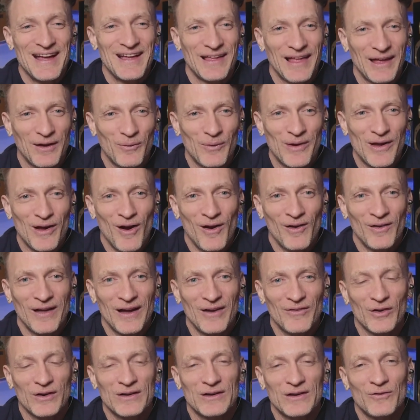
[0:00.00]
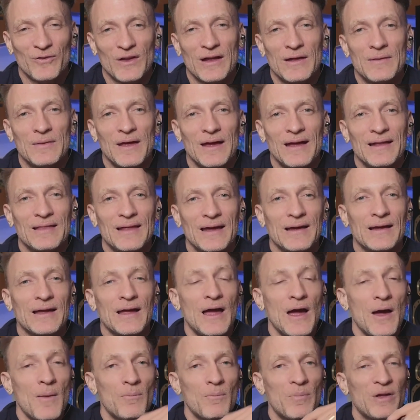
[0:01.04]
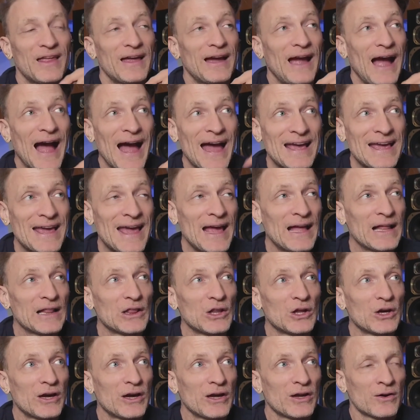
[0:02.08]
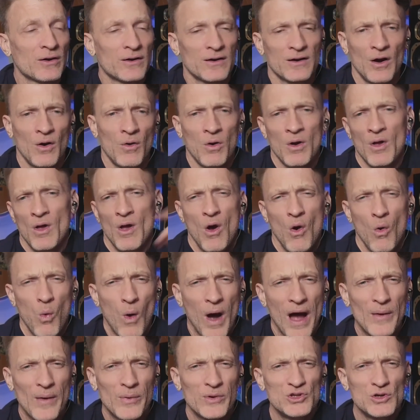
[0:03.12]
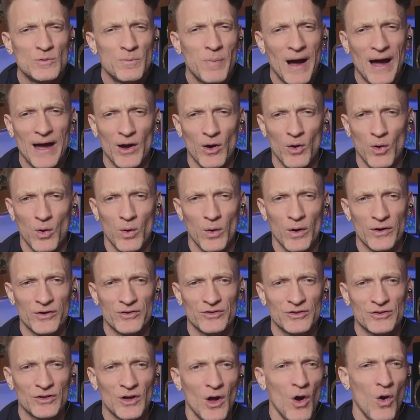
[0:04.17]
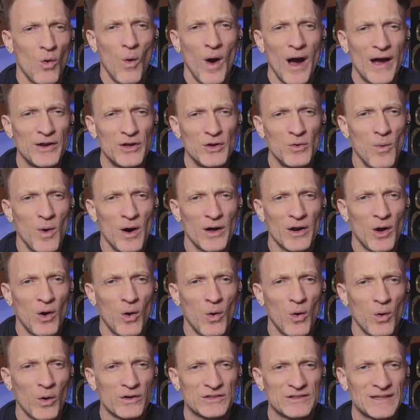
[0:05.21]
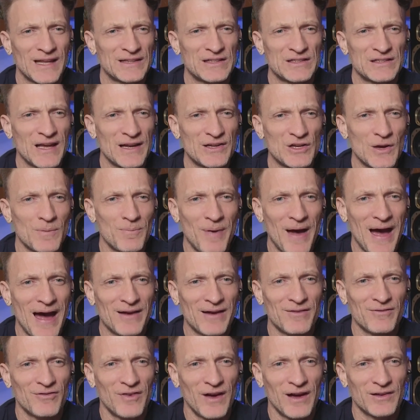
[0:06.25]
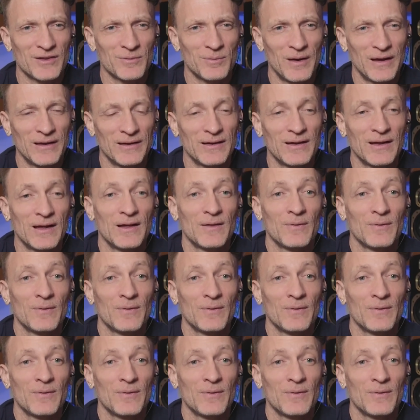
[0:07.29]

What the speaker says: Like, we all have our different, but I can't look at her and go, why would you buy a horse? Why do you want a horse? That's such a bad investment.